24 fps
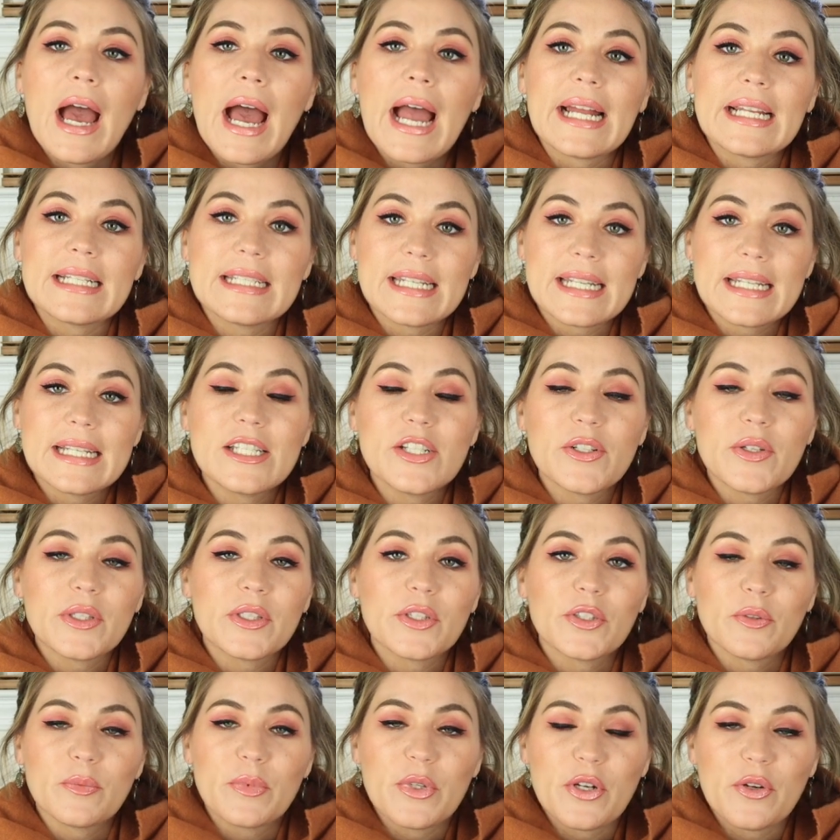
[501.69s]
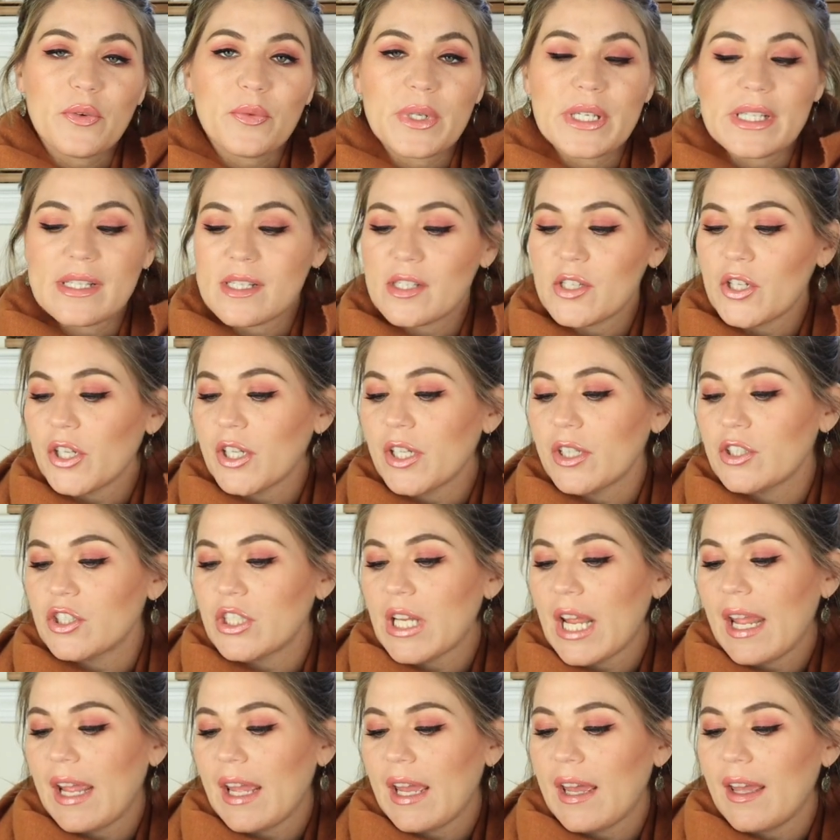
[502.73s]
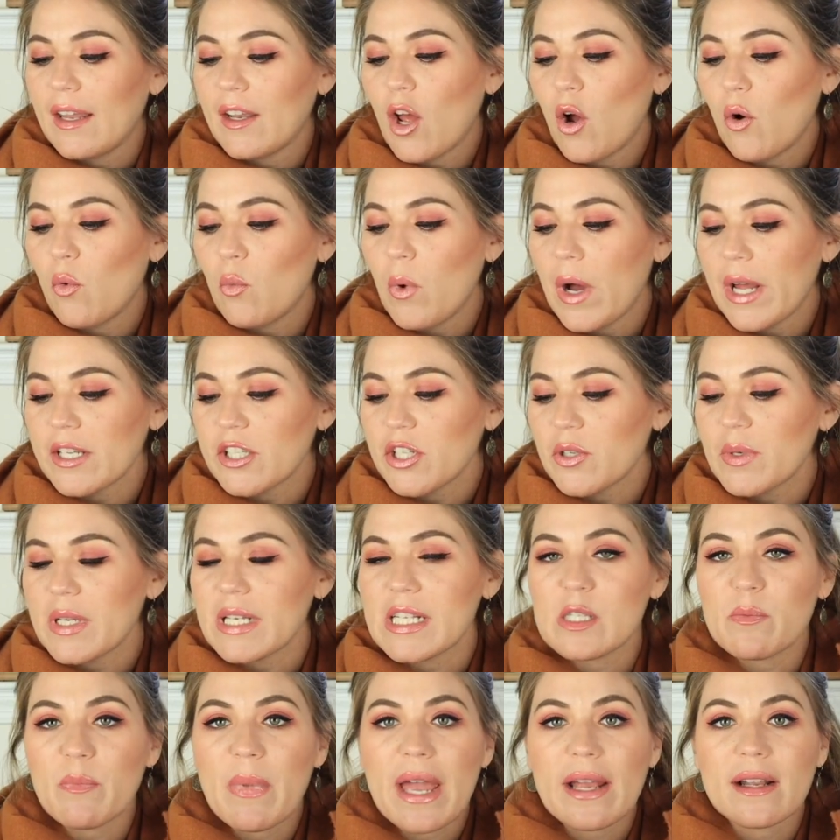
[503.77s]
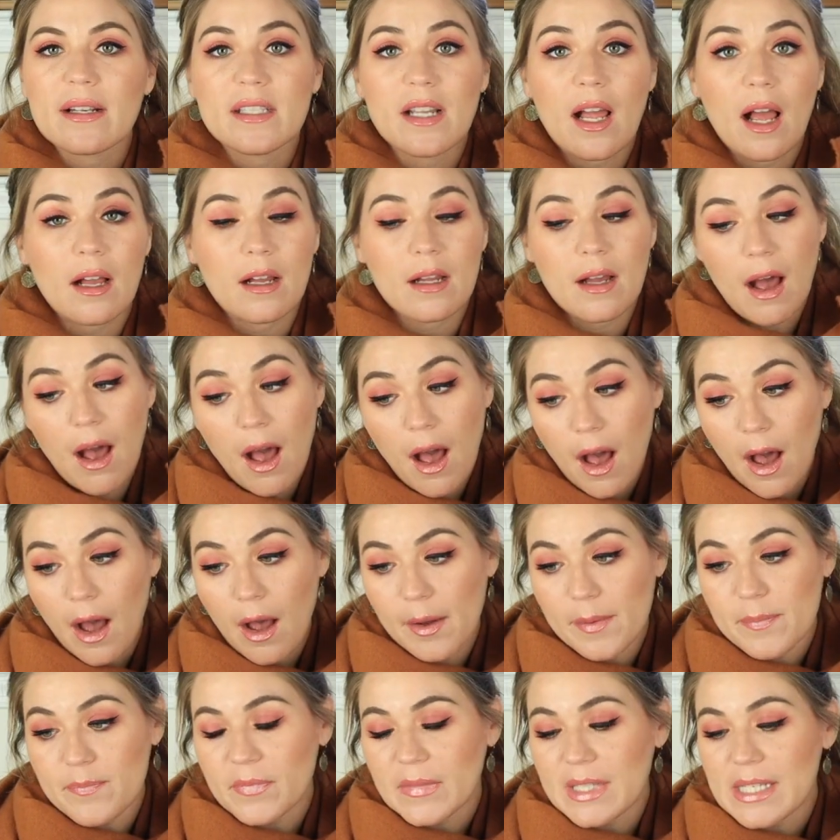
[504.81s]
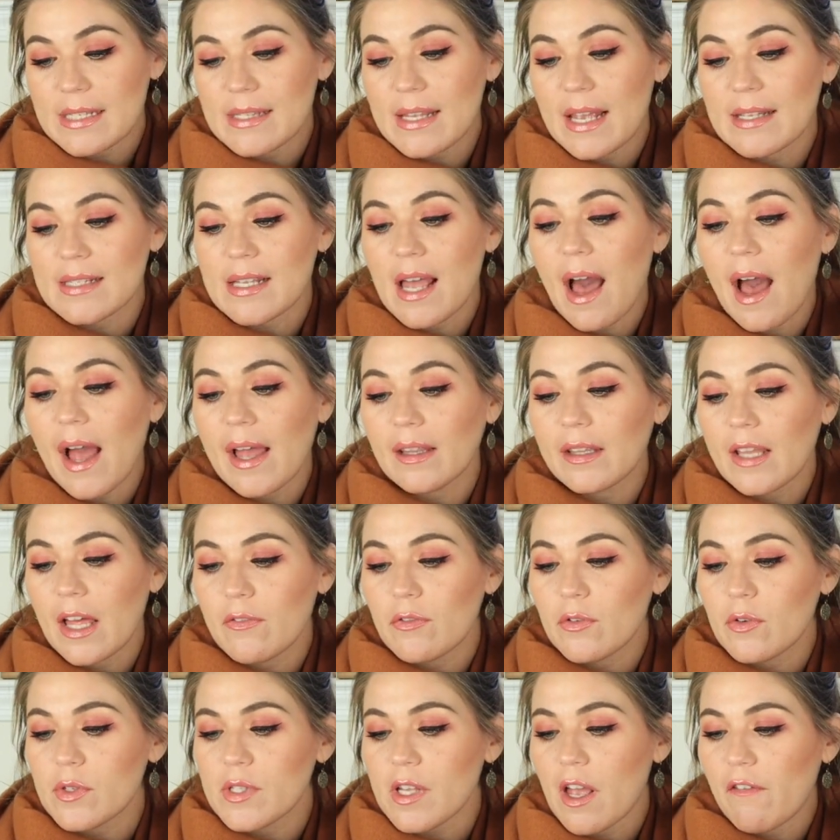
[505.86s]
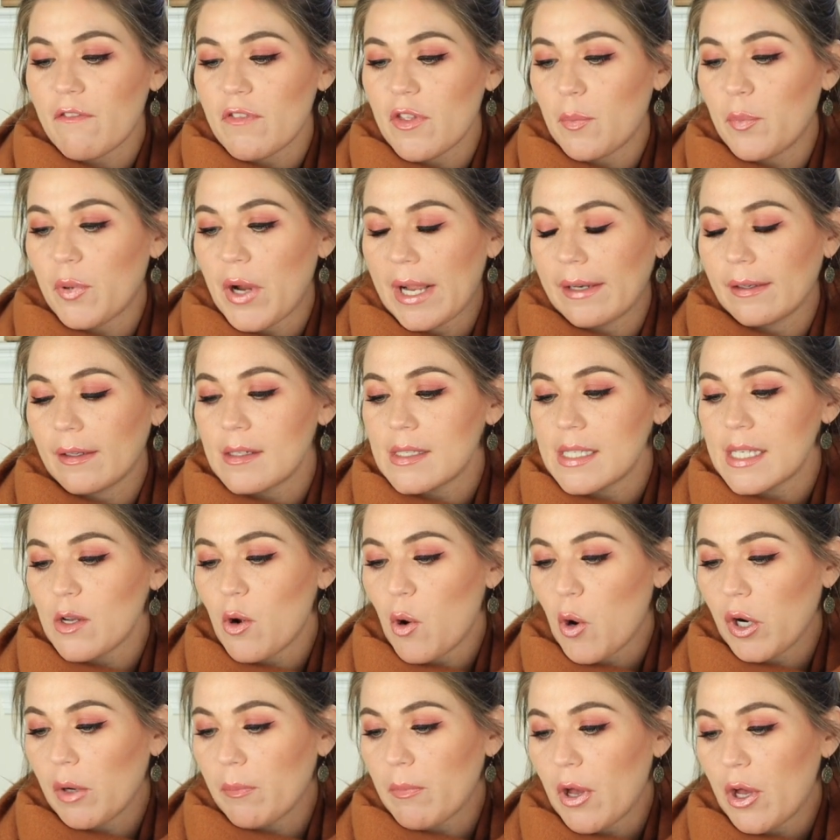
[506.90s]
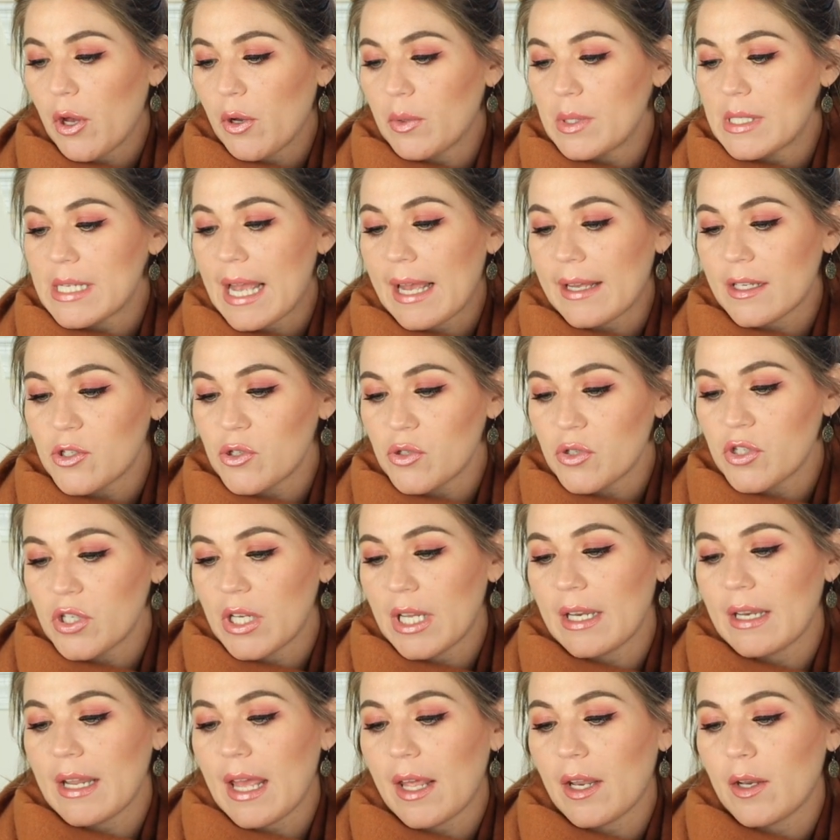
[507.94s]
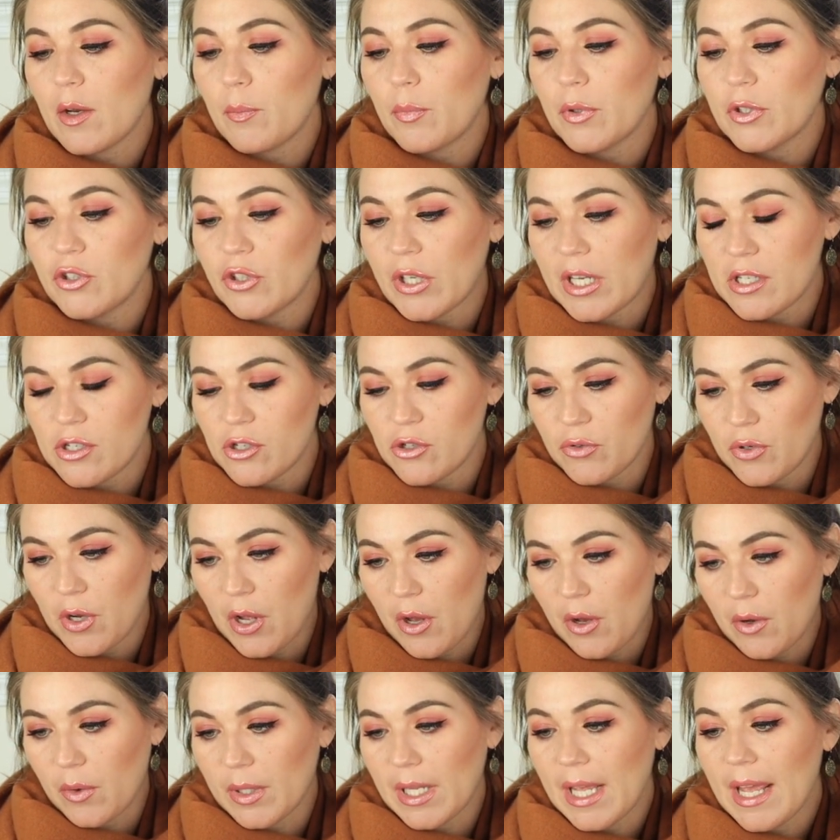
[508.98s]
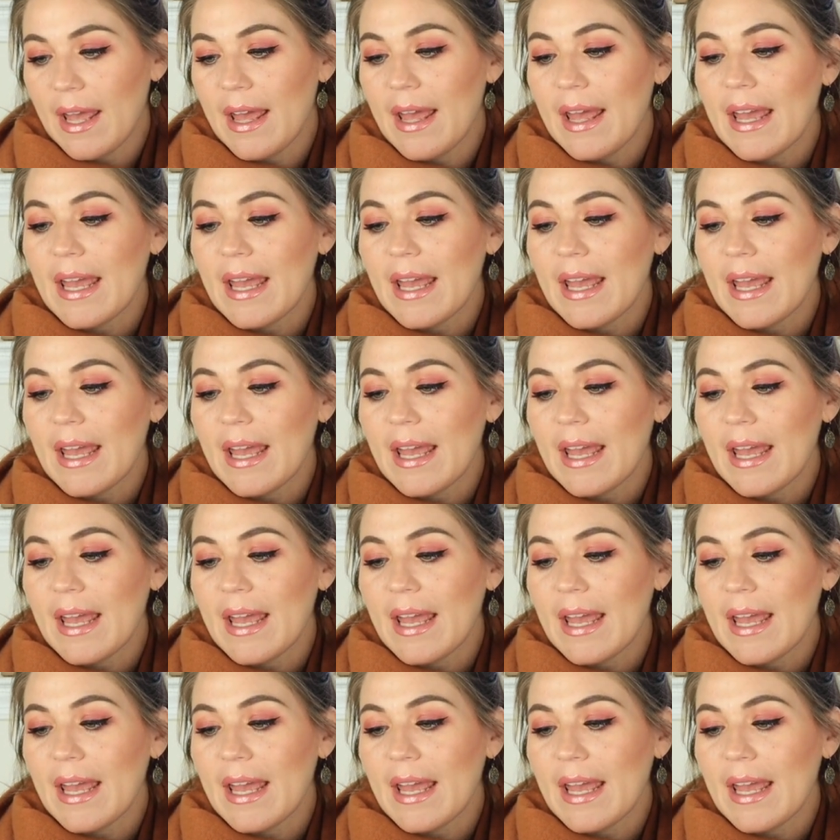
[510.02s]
I did do a little bit of research and whattoexpect.com says high levels of the pregnancy hormones estrogen and progesterone